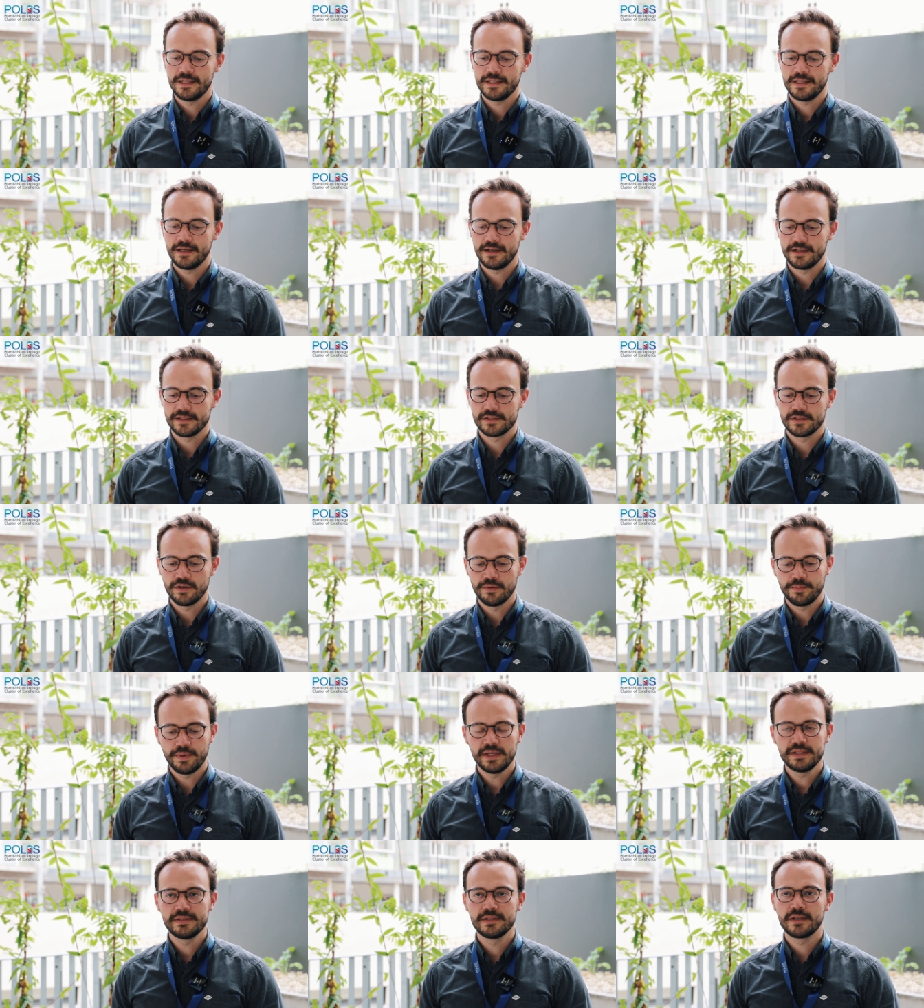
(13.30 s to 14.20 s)
Yeah, so
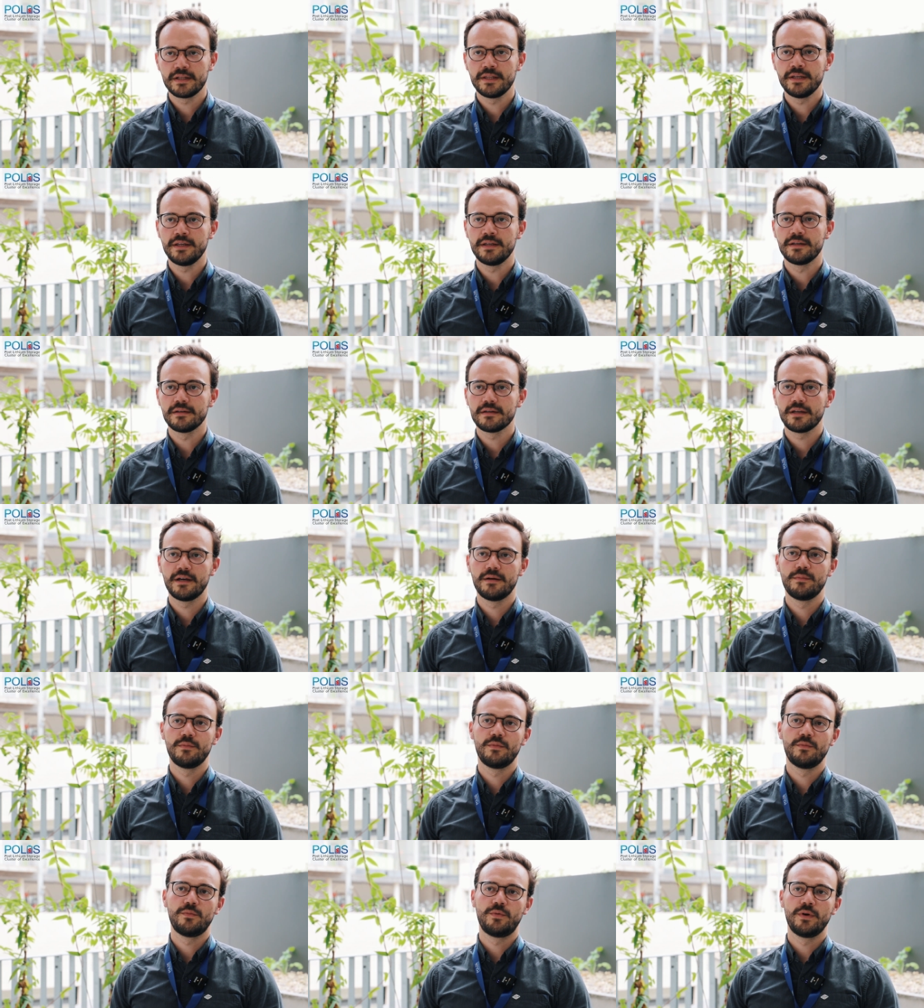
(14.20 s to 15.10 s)
basically
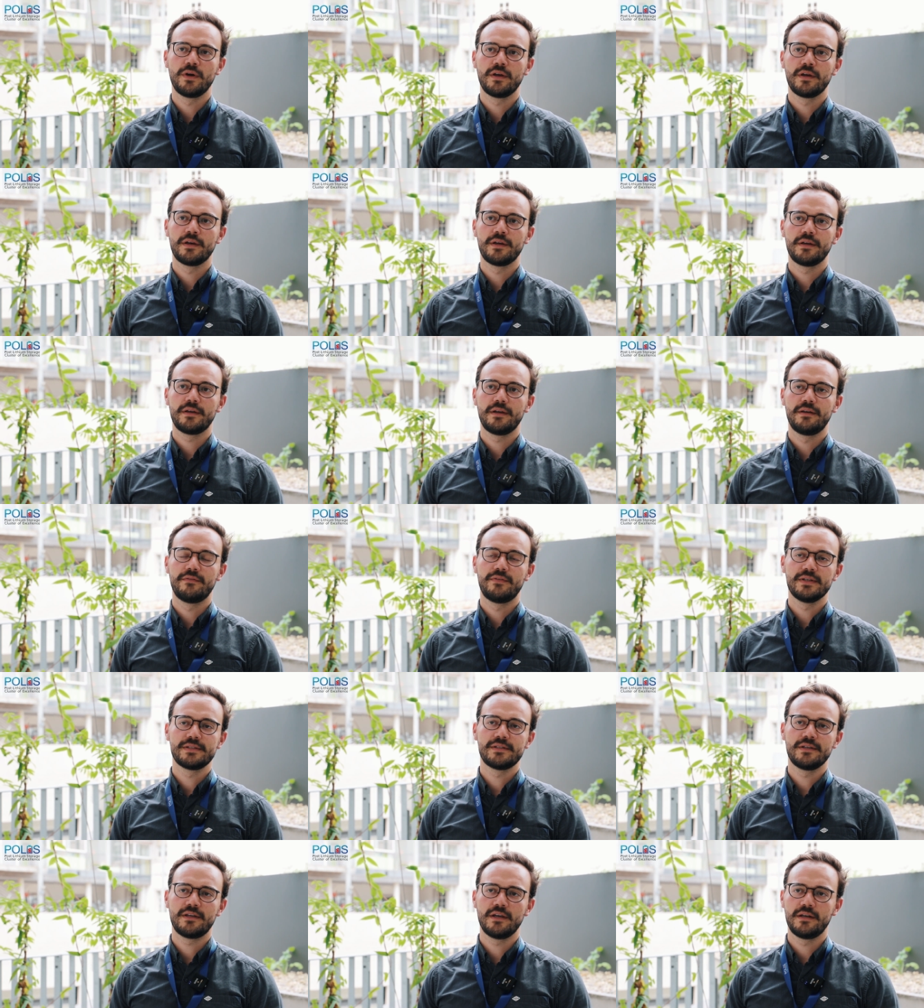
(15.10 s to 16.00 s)
um, we're
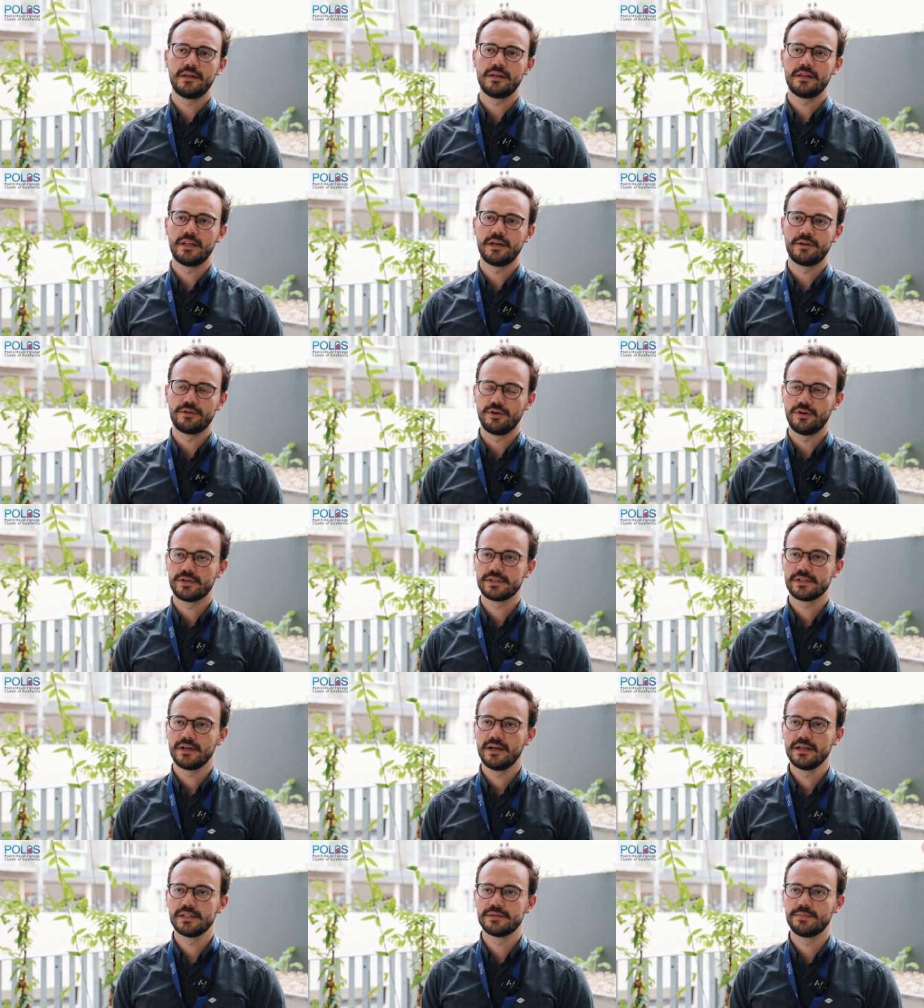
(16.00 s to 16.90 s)
investigating layered
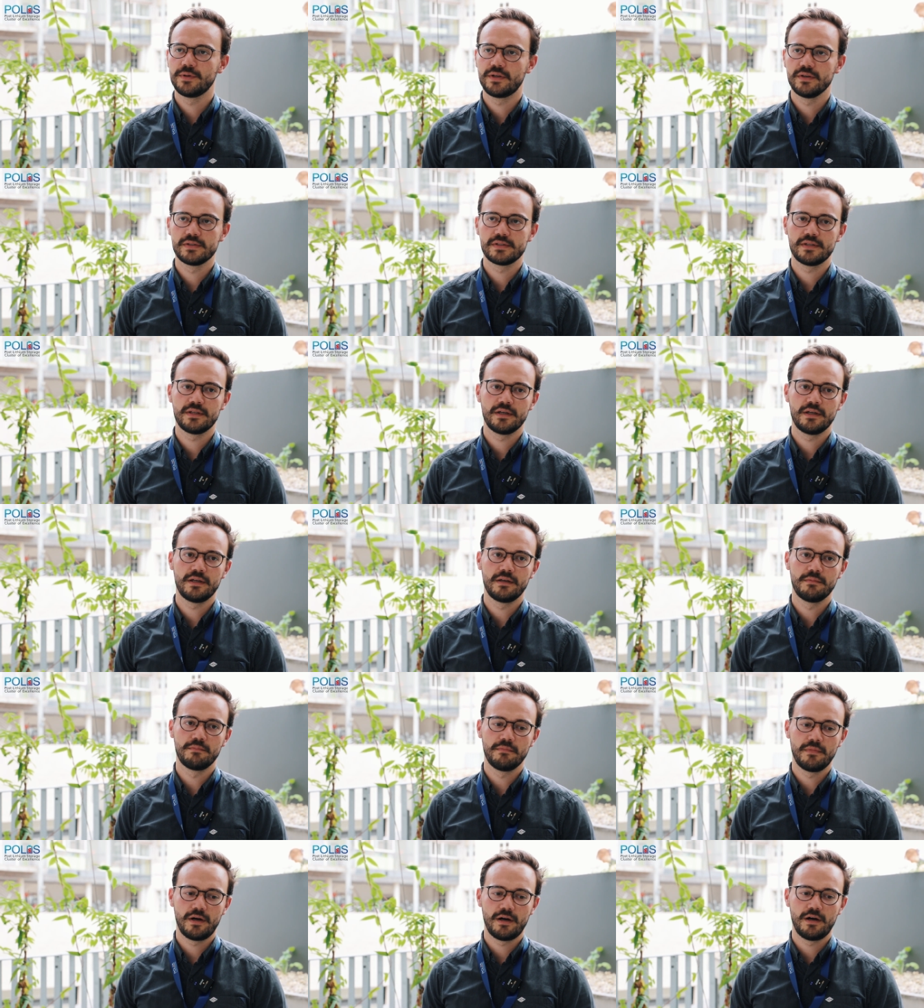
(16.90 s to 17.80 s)
oxides because they